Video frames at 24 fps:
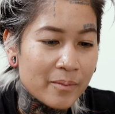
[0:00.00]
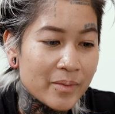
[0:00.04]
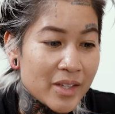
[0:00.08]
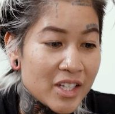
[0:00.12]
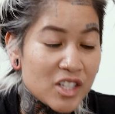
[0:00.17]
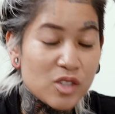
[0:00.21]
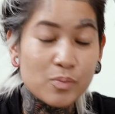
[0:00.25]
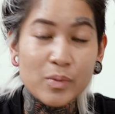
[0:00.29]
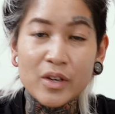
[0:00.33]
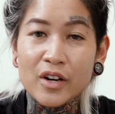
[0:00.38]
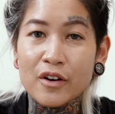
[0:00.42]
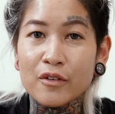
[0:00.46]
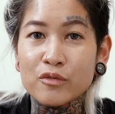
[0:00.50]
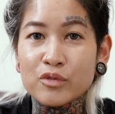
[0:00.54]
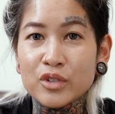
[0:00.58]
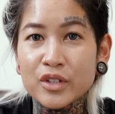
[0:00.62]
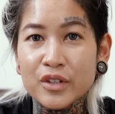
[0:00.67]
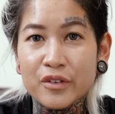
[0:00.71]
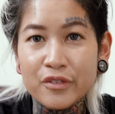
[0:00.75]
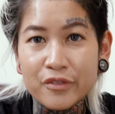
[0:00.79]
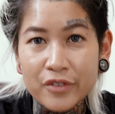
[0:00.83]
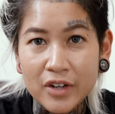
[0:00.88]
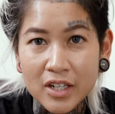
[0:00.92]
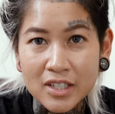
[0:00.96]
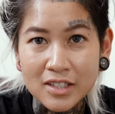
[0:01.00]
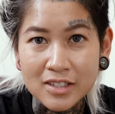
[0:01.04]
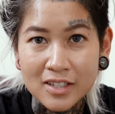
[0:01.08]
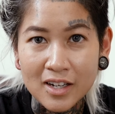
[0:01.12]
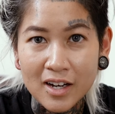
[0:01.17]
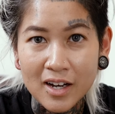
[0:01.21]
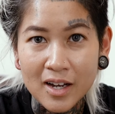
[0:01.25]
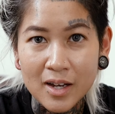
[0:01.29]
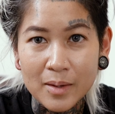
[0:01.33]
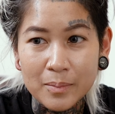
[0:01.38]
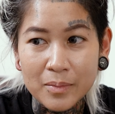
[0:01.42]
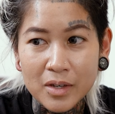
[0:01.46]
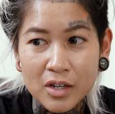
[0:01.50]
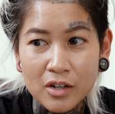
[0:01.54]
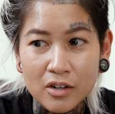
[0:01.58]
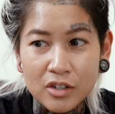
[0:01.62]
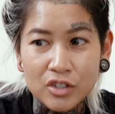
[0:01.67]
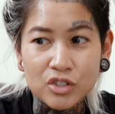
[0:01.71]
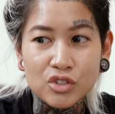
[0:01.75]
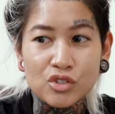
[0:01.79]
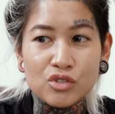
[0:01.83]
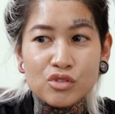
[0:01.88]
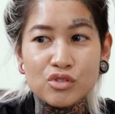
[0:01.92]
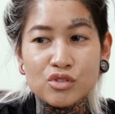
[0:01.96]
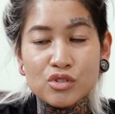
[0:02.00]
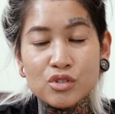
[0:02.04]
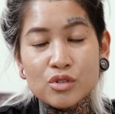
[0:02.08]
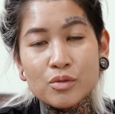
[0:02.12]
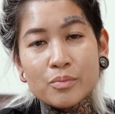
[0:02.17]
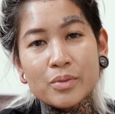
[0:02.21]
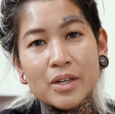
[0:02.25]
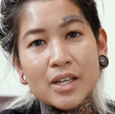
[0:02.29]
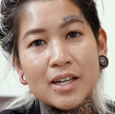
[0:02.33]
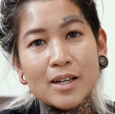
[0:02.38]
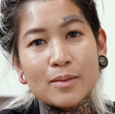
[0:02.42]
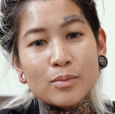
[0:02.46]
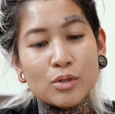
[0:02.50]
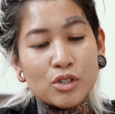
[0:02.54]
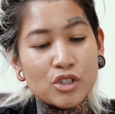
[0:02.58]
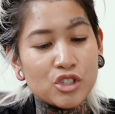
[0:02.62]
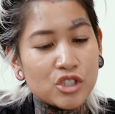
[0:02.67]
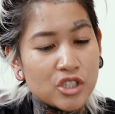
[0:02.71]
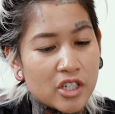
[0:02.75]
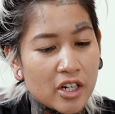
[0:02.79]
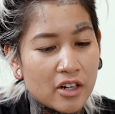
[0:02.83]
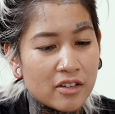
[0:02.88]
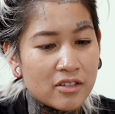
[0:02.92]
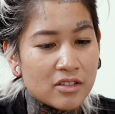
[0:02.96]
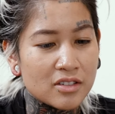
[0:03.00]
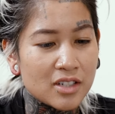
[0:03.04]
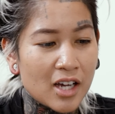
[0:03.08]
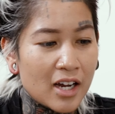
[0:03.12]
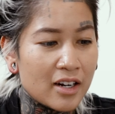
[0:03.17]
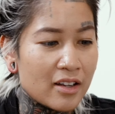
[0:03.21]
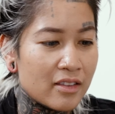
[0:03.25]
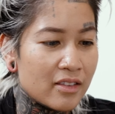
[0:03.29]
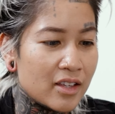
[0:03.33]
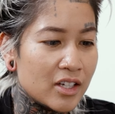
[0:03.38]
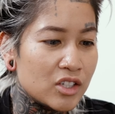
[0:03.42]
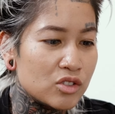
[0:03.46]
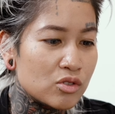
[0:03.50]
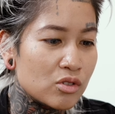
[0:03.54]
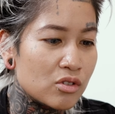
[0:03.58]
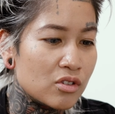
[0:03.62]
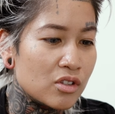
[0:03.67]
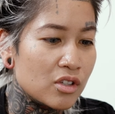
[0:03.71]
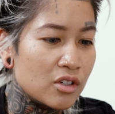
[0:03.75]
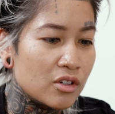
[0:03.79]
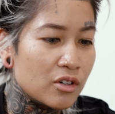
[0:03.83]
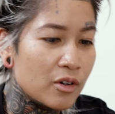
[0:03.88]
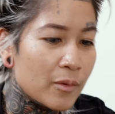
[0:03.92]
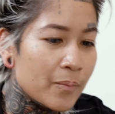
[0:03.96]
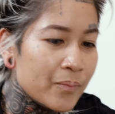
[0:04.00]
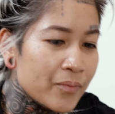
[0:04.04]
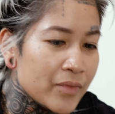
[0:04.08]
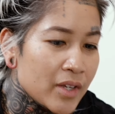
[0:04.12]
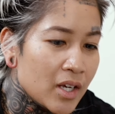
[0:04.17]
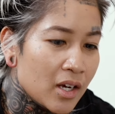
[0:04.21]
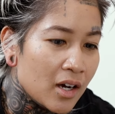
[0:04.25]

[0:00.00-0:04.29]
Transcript: It's been a really fun time here on YouTube being able to share these kind of things with you.